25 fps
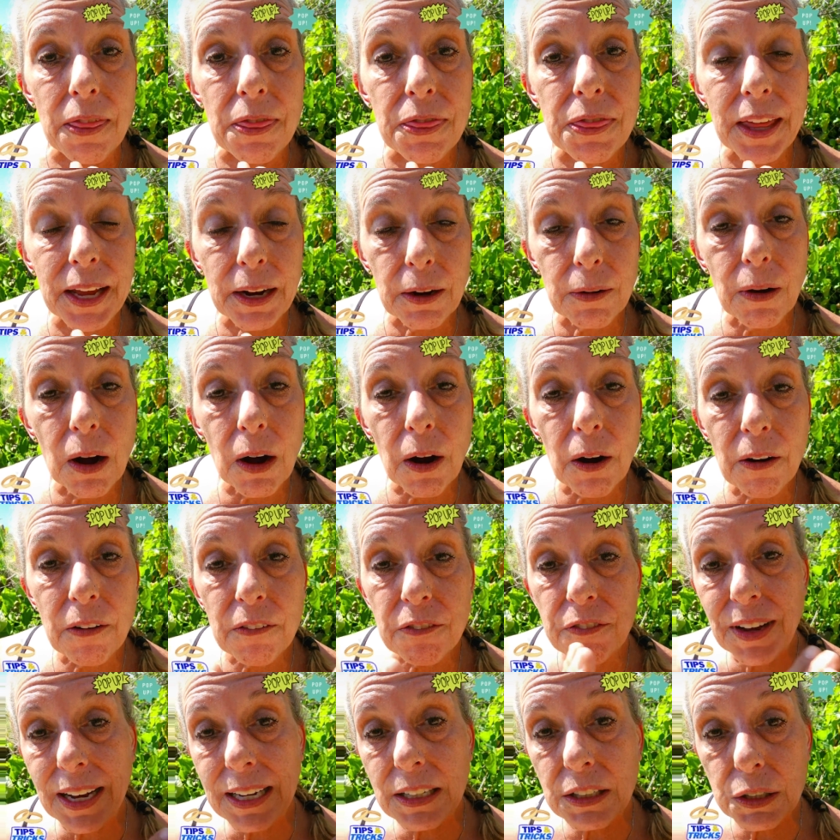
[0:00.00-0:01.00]
There are
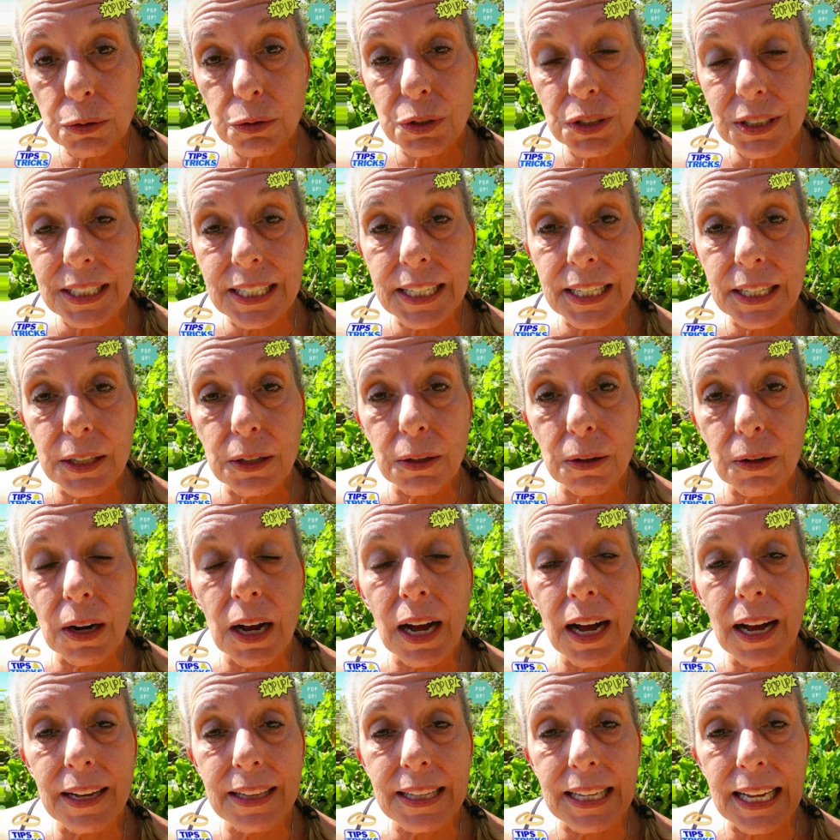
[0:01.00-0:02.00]
venues here
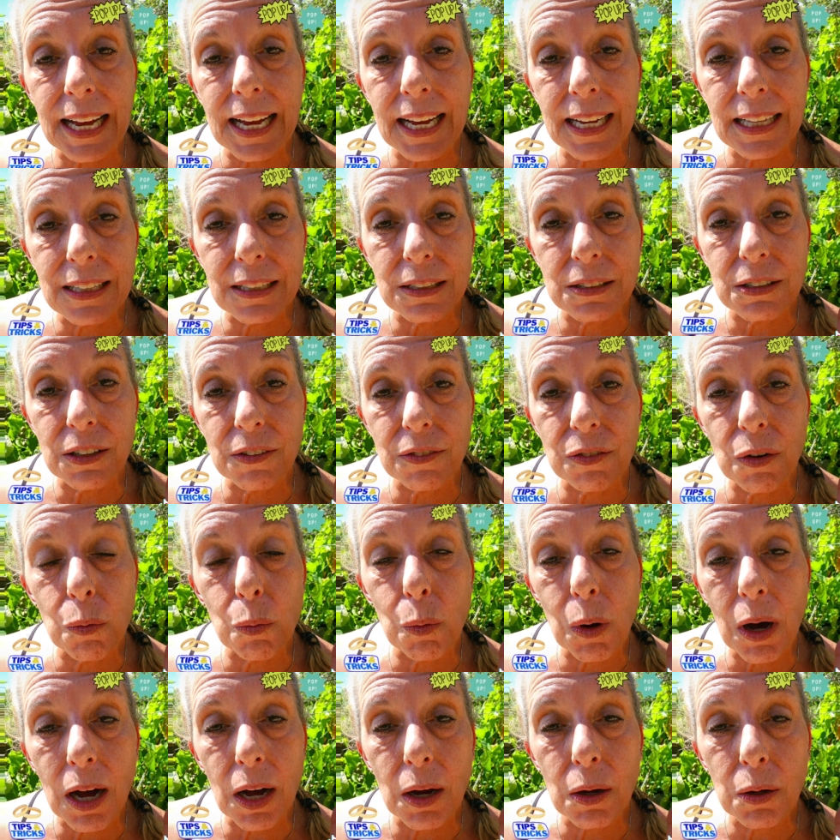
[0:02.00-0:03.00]
on the island of
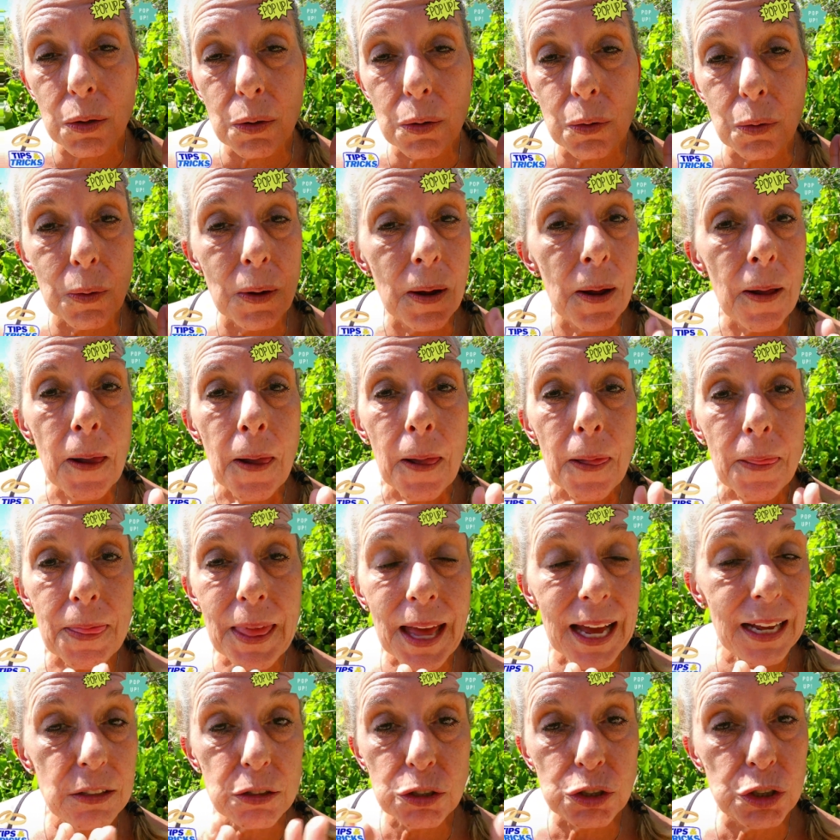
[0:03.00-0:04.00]
Oahu
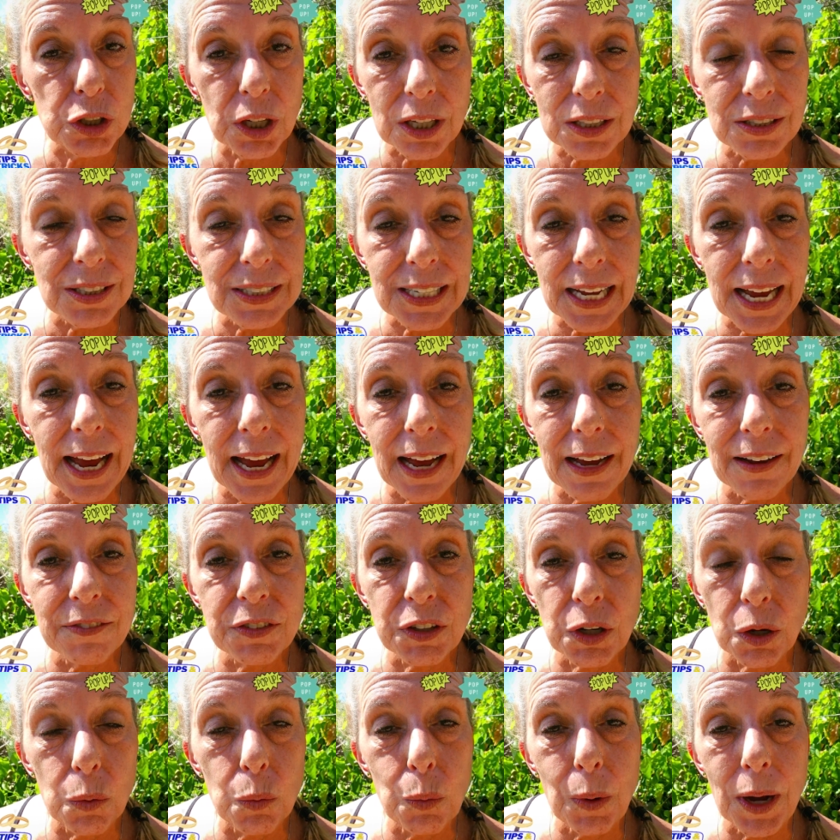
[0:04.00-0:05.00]
that just to have
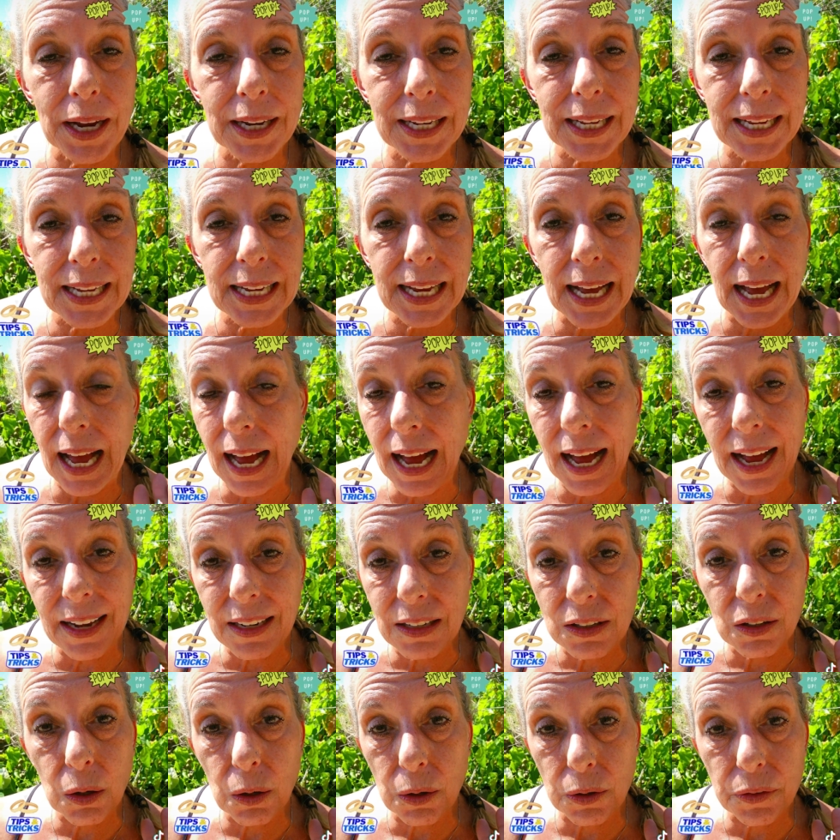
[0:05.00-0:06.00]
your wedding
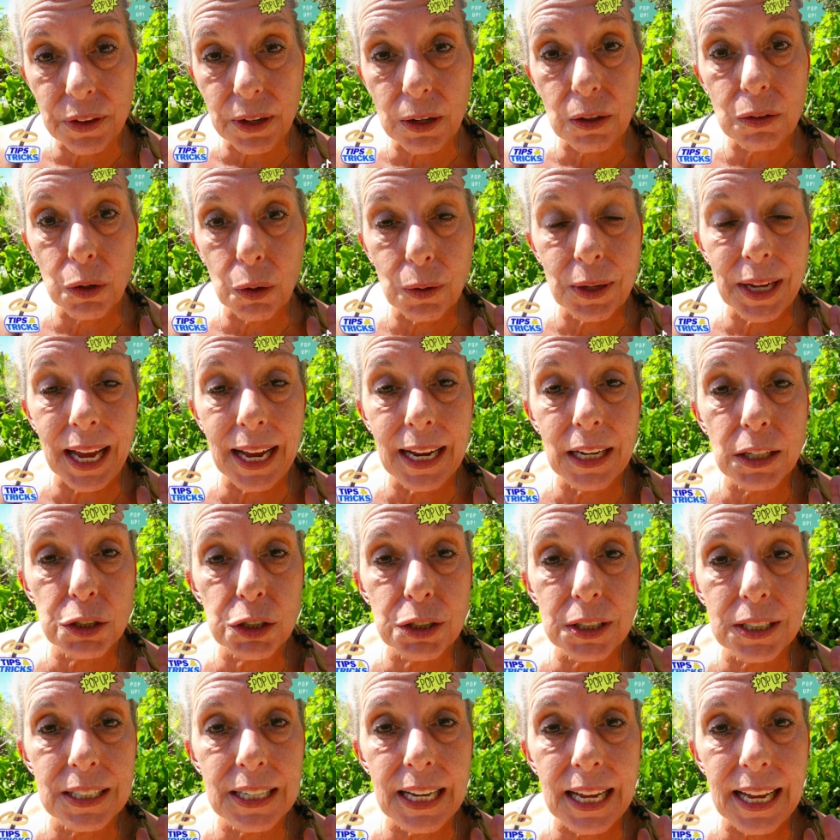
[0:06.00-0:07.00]
on their
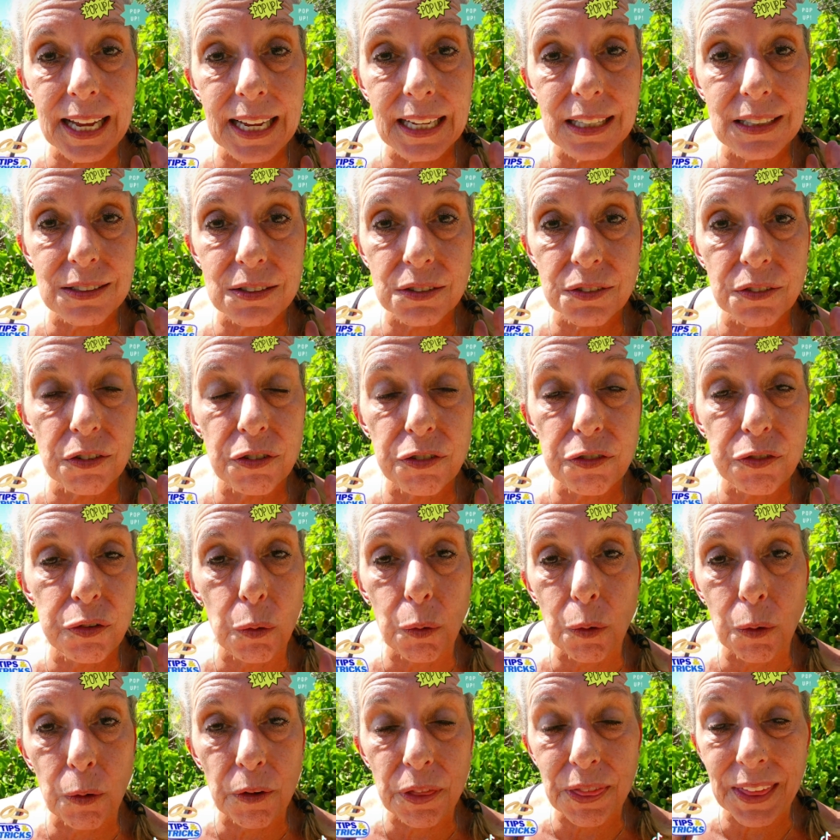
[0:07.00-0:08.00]
location, it's
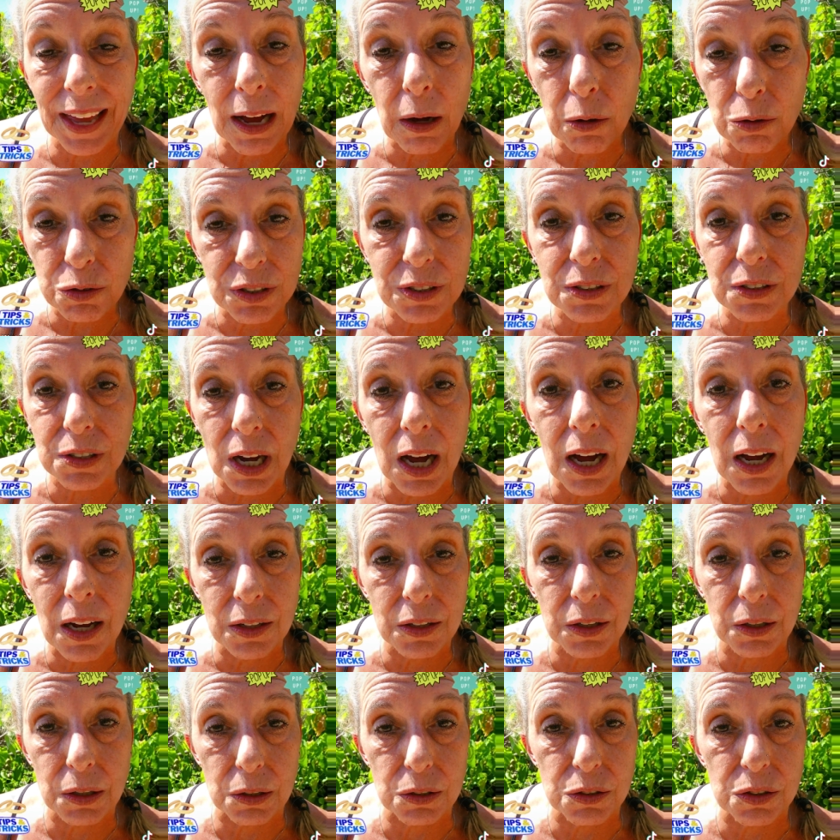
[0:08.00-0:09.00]

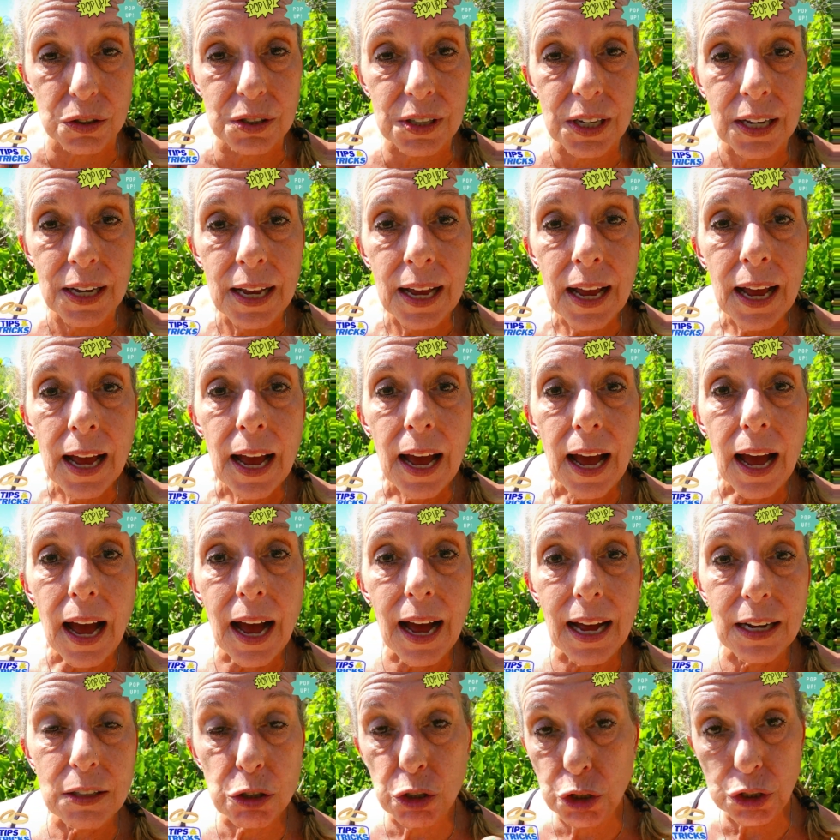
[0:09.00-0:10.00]

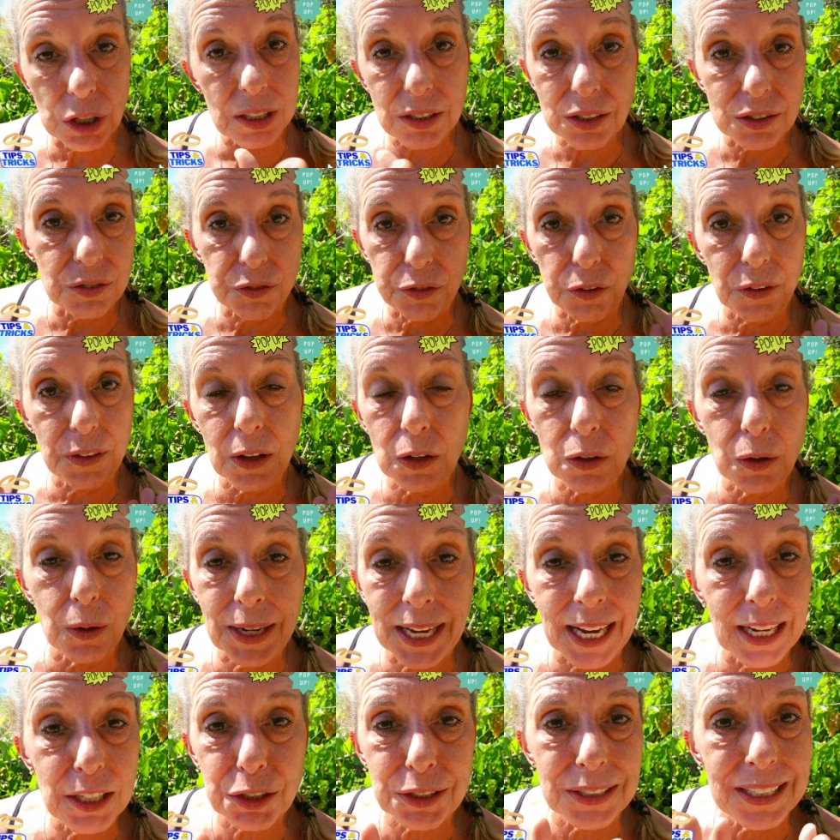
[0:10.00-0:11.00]
$4,000 just for the
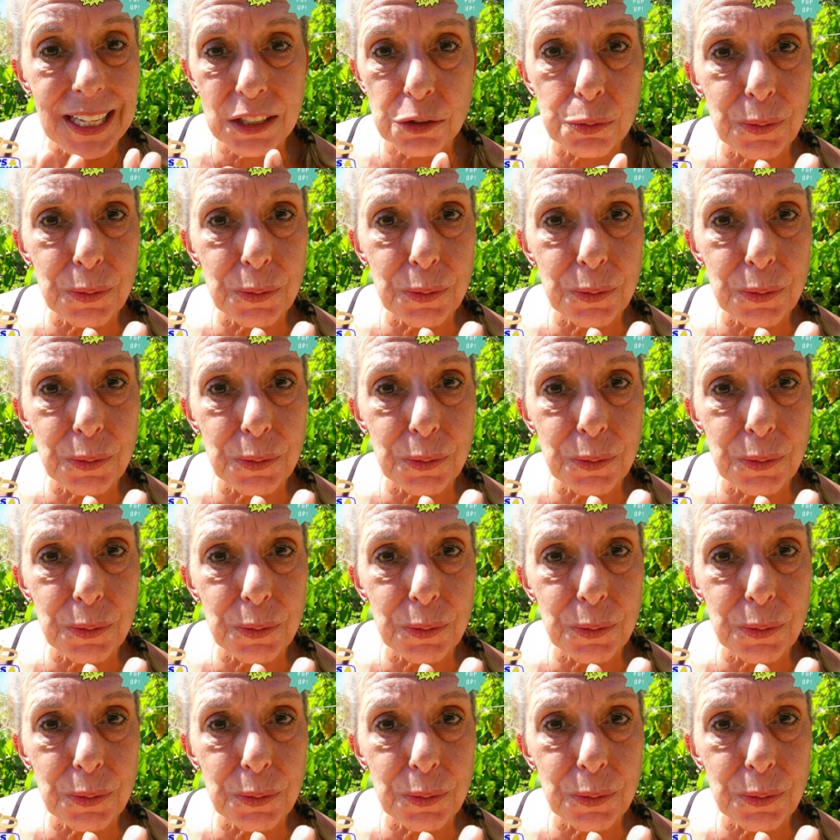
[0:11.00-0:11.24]
location. That's